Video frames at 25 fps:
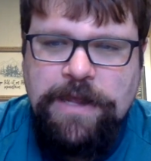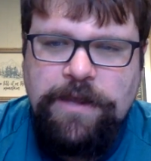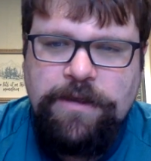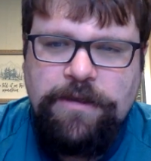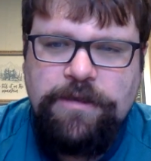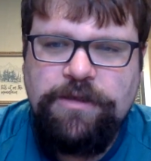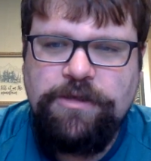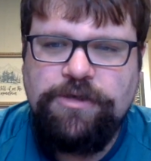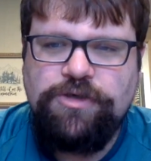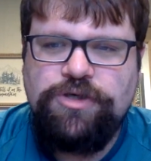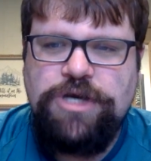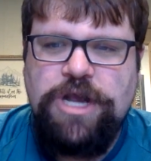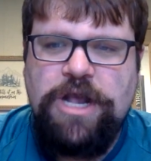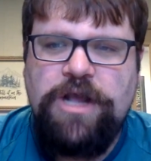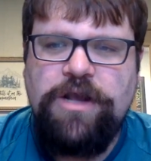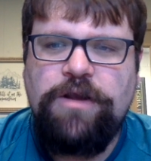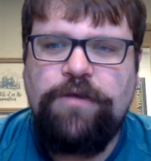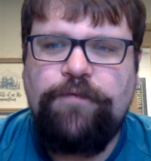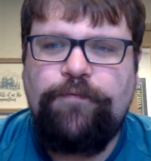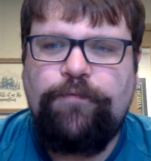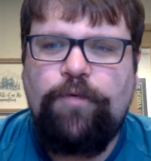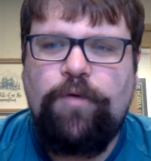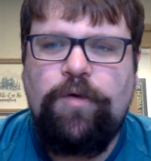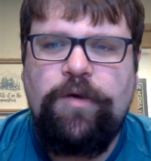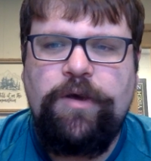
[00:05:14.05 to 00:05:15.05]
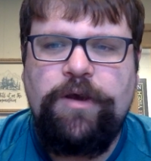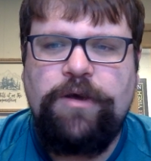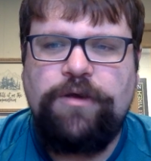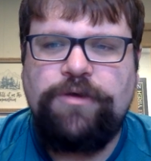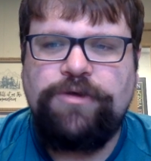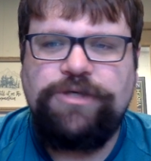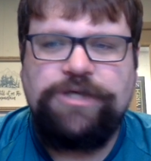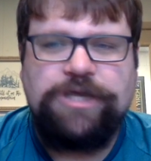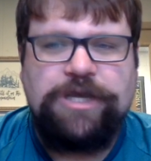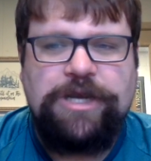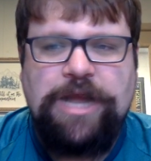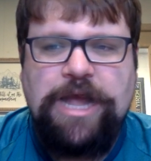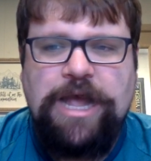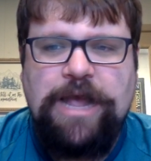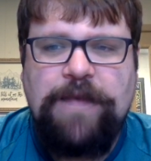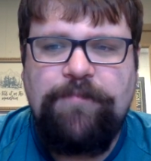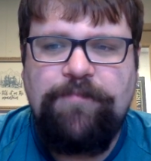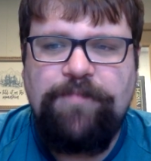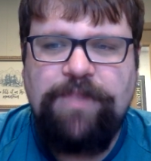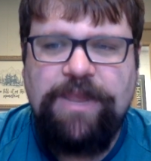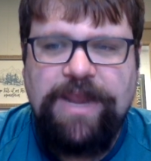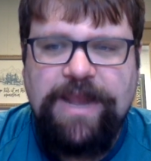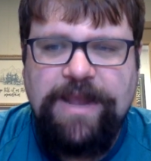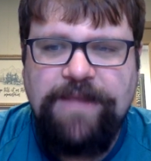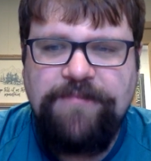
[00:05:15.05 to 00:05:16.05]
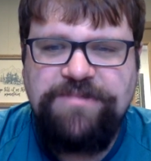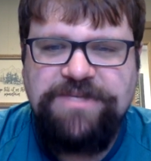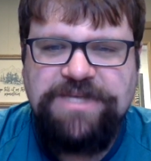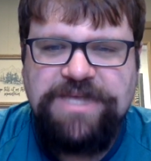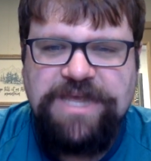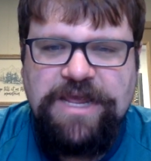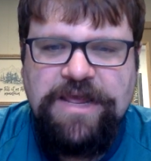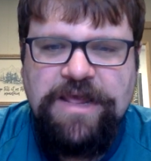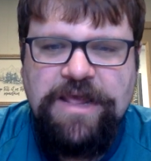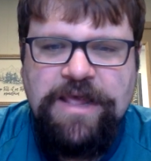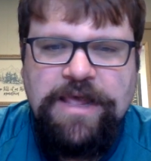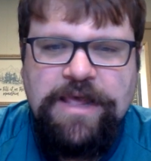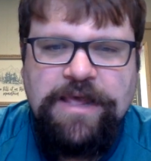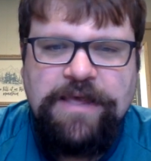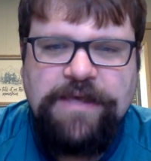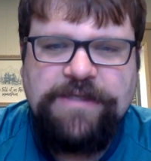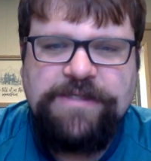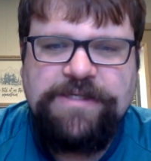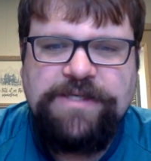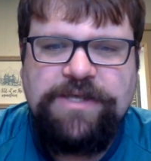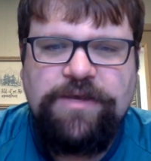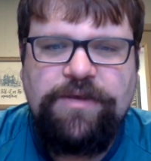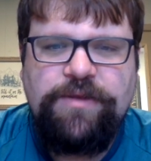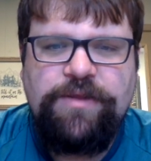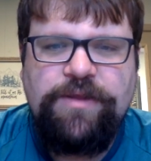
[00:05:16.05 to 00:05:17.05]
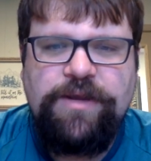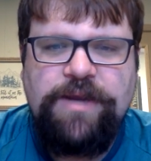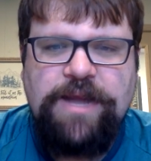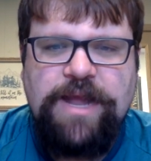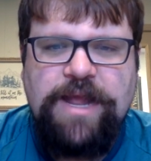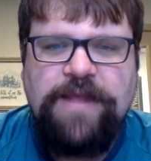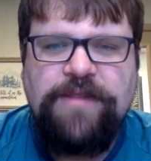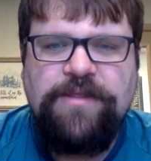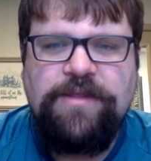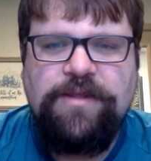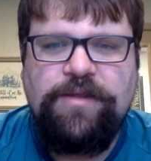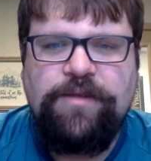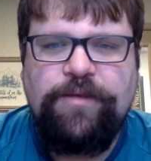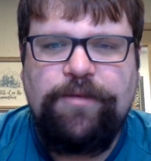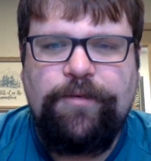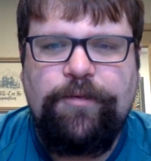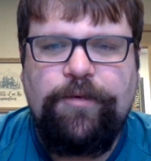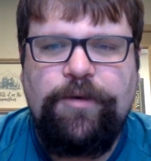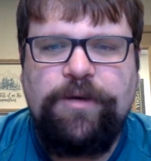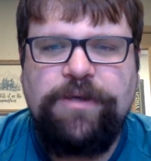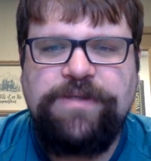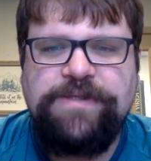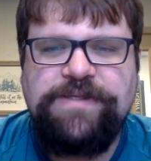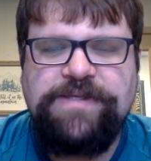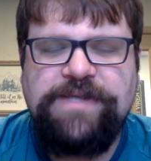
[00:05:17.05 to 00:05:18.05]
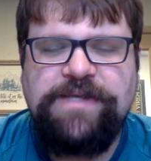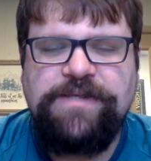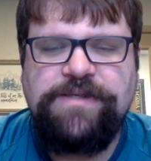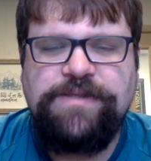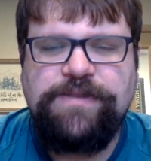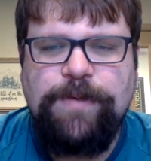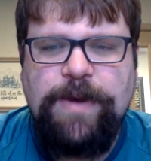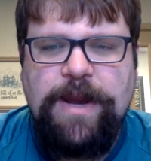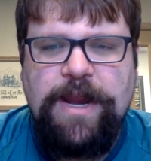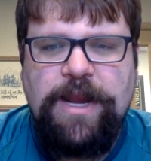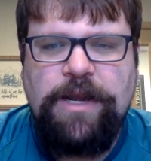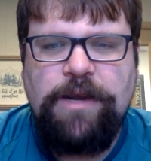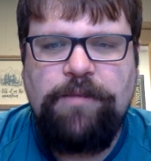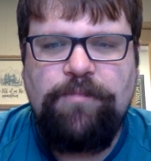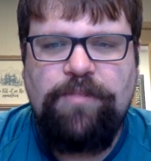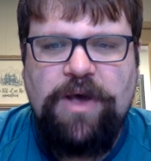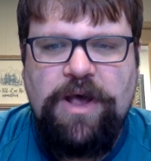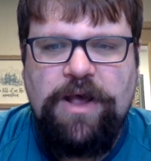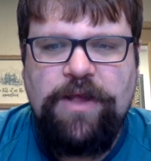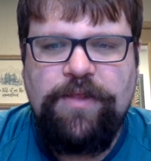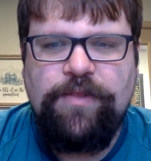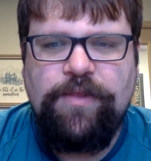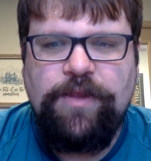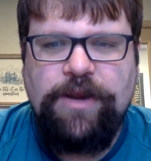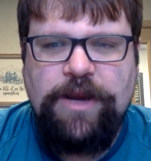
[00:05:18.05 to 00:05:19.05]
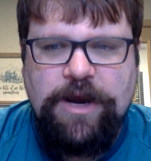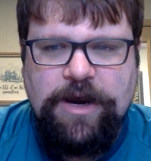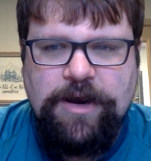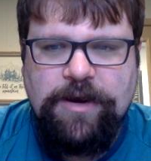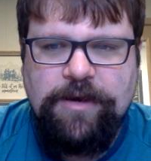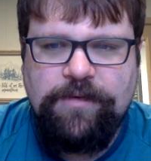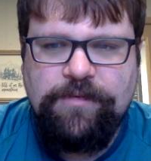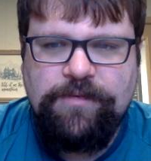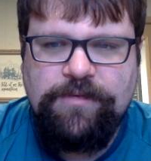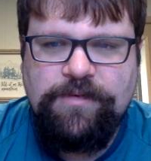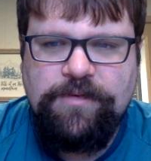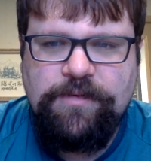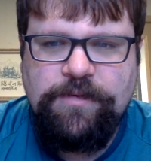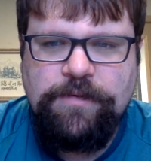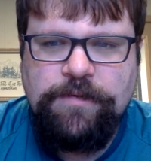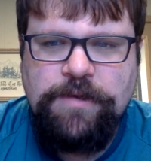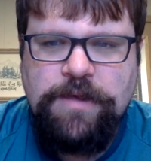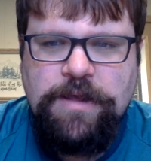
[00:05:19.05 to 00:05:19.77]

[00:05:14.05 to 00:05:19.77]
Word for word: and the jug of oil shall not be empty, until the day that the Lord sends rain upon the earth.